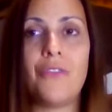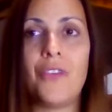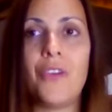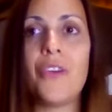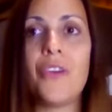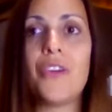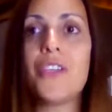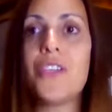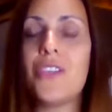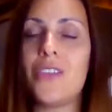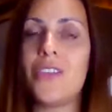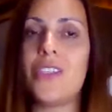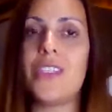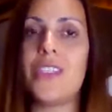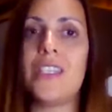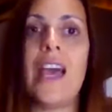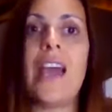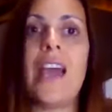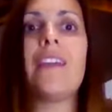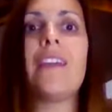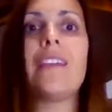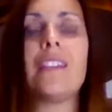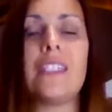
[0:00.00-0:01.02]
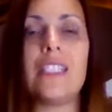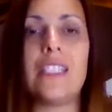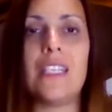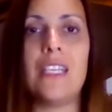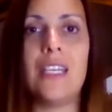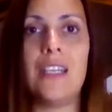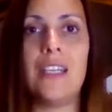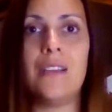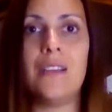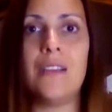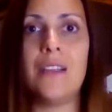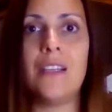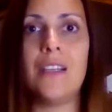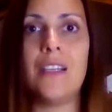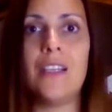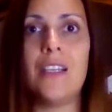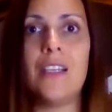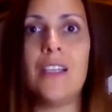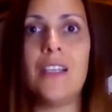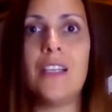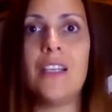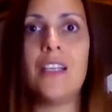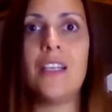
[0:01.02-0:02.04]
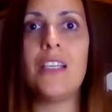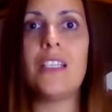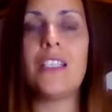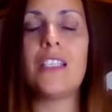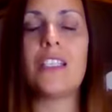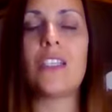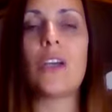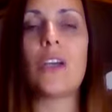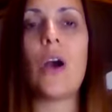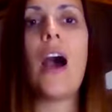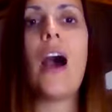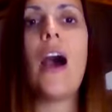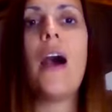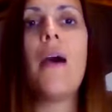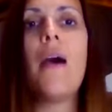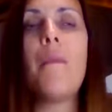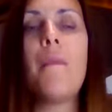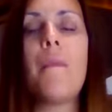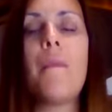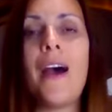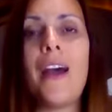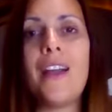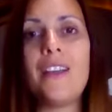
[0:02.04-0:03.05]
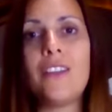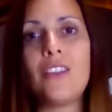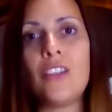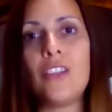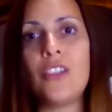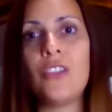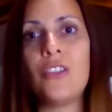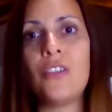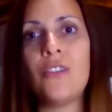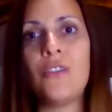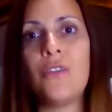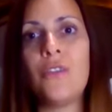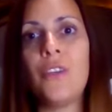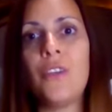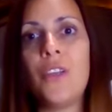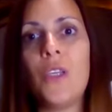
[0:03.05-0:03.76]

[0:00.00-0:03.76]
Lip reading: of your society. So how much